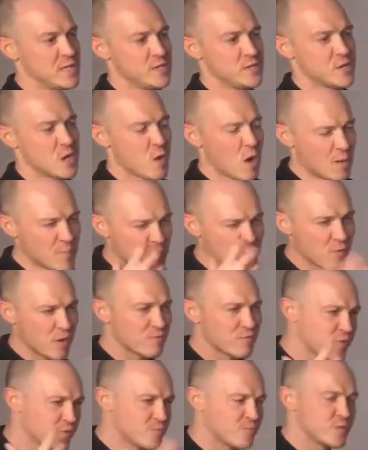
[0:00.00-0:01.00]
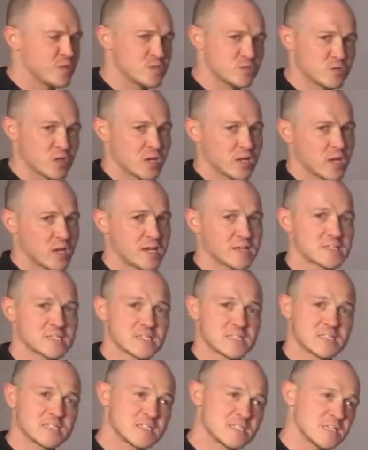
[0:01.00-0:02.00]
I'm a very visual, I like
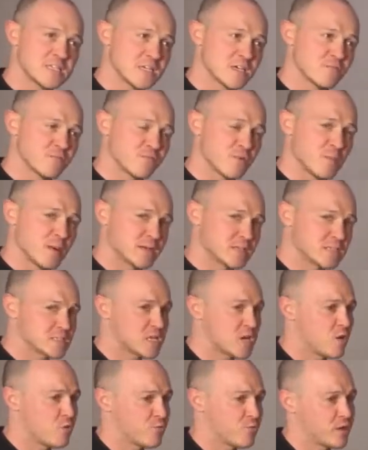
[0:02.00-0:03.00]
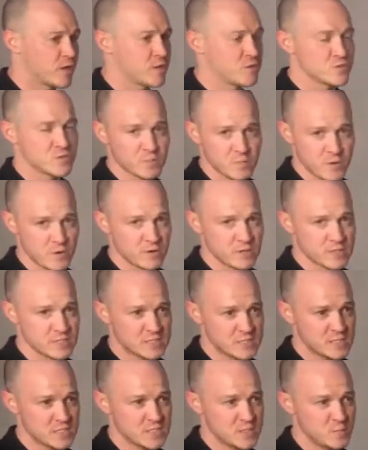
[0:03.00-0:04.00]
to see it for myself, and I use a mirrorless
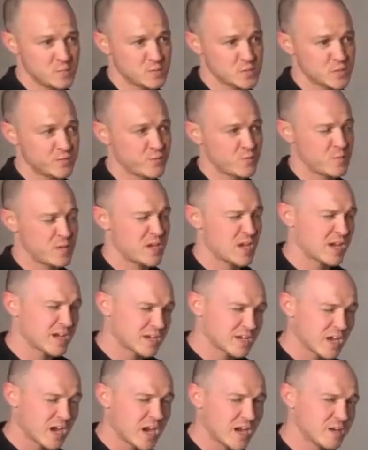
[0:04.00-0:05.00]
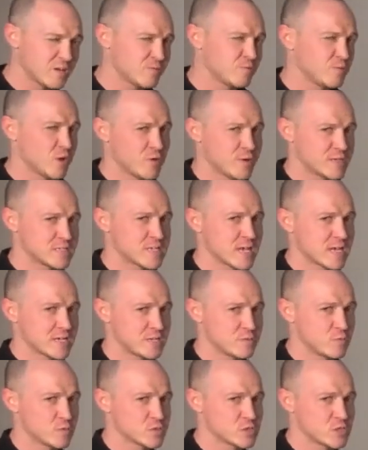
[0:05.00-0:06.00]
system. So for me, I kind of know
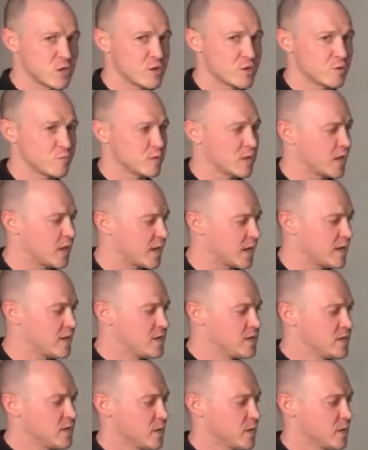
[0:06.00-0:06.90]
exactly what's going on with the light.